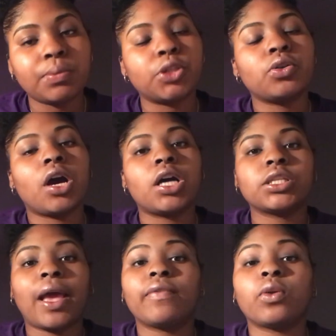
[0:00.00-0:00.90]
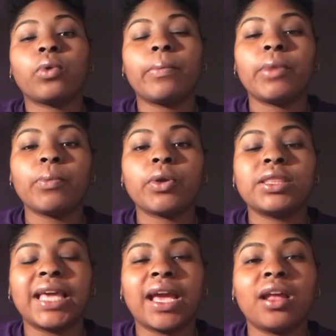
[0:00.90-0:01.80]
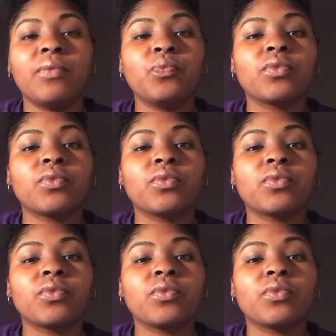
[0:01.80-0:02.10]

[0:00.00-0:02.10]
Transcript: but you also have to remember that